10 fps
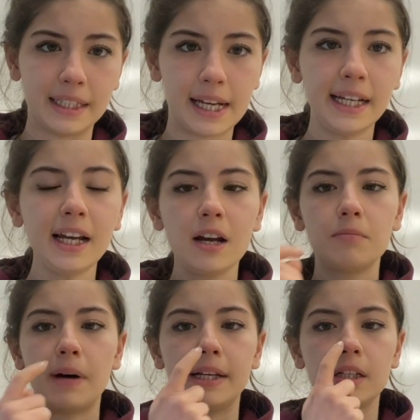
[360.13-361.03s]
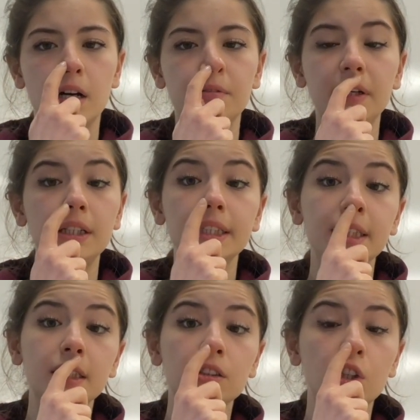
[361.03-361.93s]
day, but really
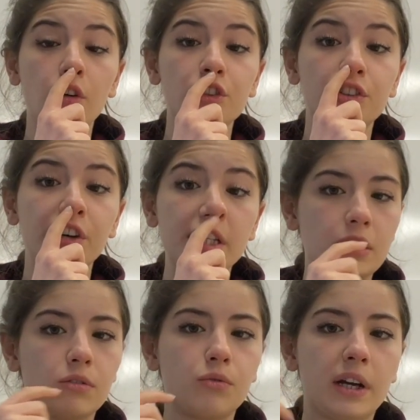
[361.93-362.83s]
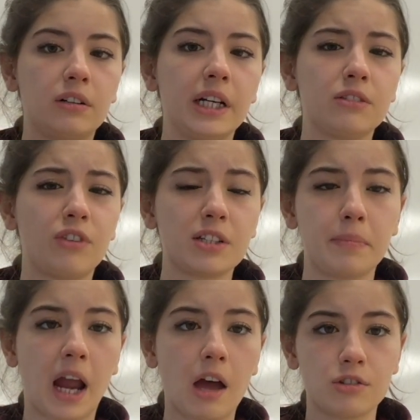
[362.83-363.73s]
didn't know the reason, whether it was
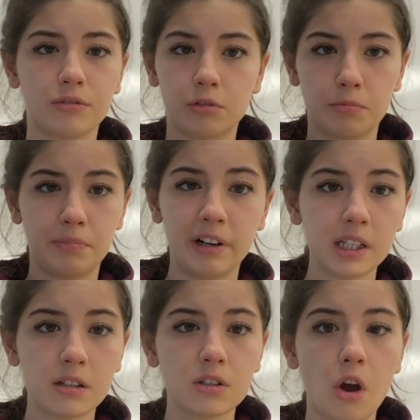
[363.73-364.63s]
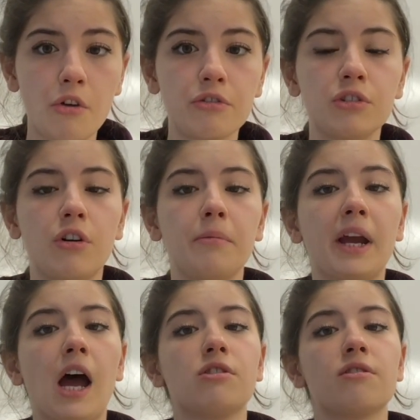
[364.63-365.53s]
because of the prednisone or
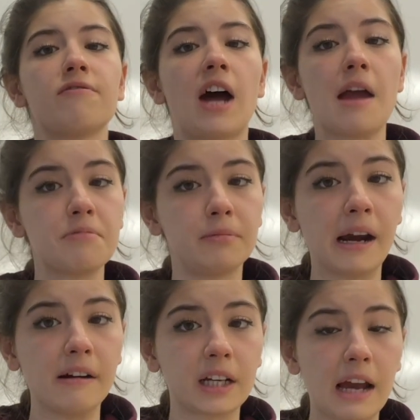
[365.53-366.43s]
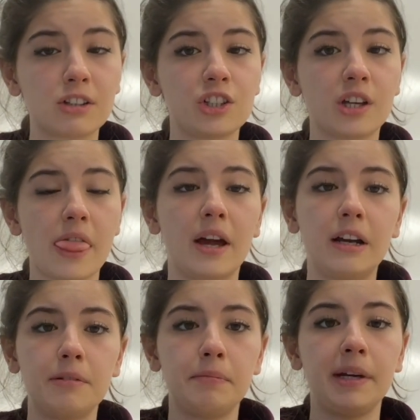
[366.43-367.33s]
because of the hyperbaric oxygen
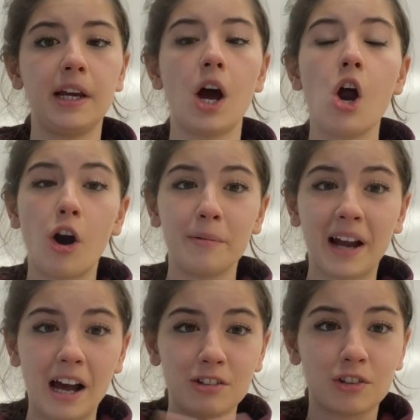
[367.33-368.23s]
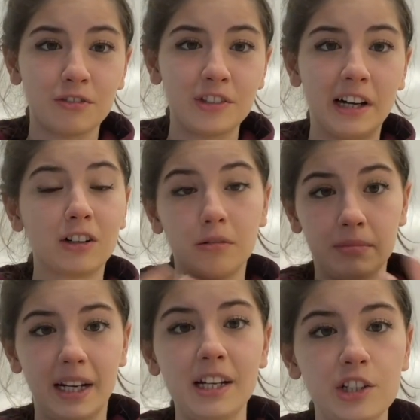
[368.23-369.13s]
therapy or because of their
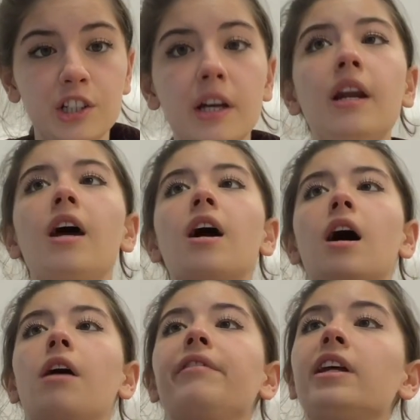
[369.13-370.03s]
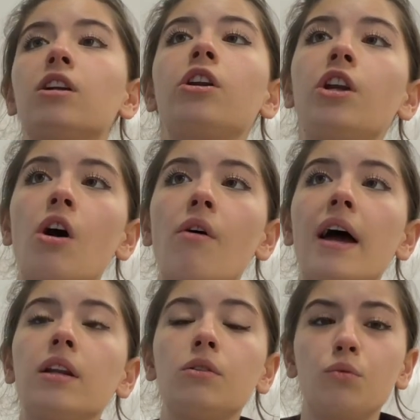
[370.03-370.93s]
combination. We didn't know,
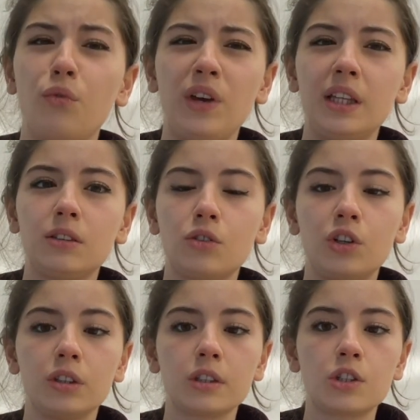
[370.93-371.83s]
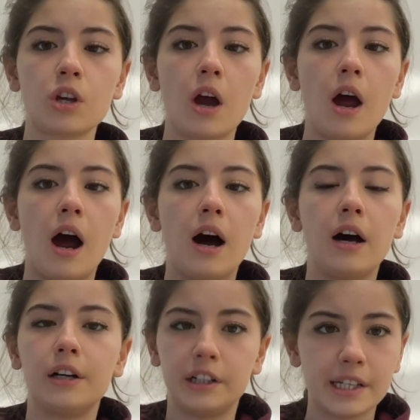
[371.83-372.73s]
and we couldn't
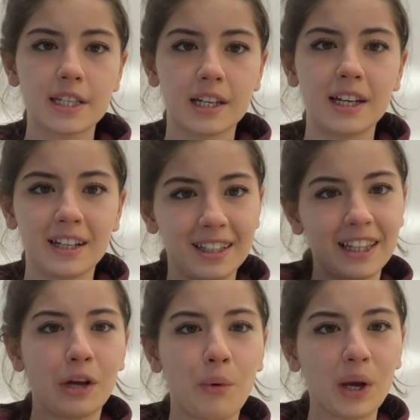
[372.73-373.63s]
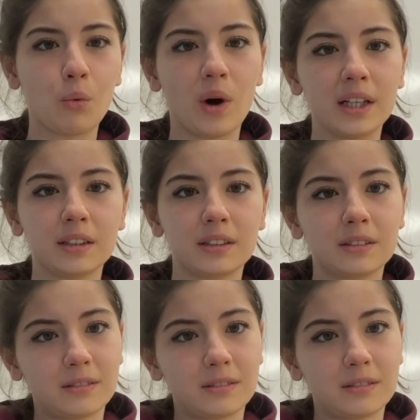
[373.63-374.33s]
risk leaving one